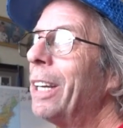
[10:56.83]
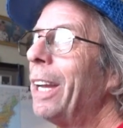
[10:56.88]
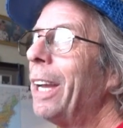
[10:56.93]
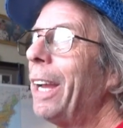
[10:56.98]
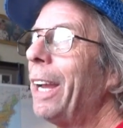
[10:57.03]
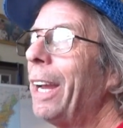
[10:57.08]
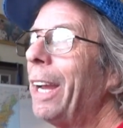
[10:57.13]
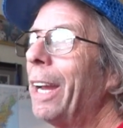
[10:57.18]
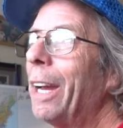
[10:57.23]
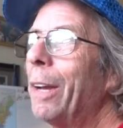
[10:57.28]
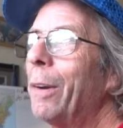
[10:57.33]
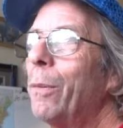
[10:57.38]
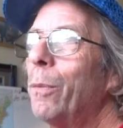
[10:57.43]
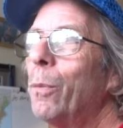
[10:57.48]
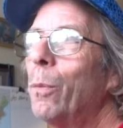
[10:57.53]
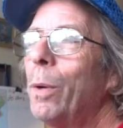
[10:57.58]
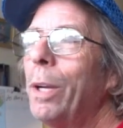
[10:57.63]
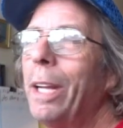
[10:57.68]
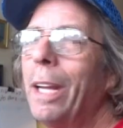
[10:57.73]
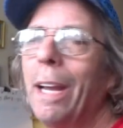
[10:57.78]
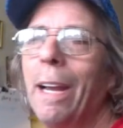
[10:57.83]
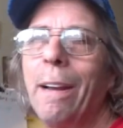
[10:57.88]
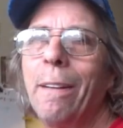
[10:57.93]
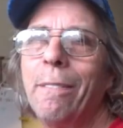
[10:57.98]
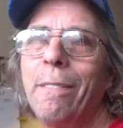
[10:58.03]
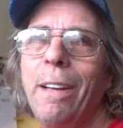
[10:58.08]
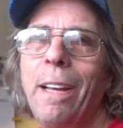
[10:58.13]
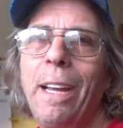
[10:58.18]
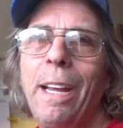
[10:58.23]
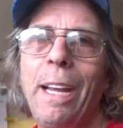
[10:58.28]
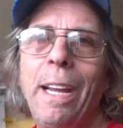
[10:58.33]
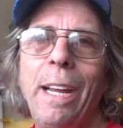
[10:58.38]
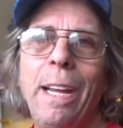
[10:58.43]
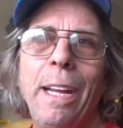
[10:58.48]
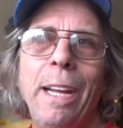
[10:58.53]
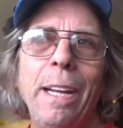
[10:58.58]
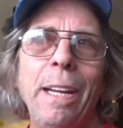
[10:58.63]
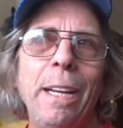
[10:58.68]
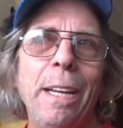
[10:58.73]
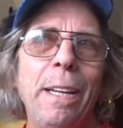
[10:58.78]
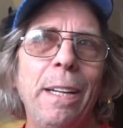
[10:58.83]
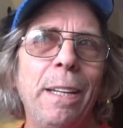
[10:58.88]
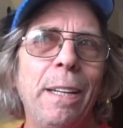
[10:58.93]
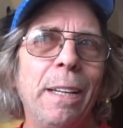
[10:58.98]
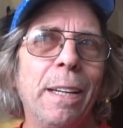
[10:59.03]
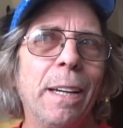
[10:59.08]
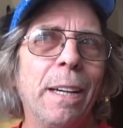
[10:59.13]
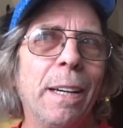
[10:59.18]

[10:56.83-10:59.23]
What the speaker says: and we have a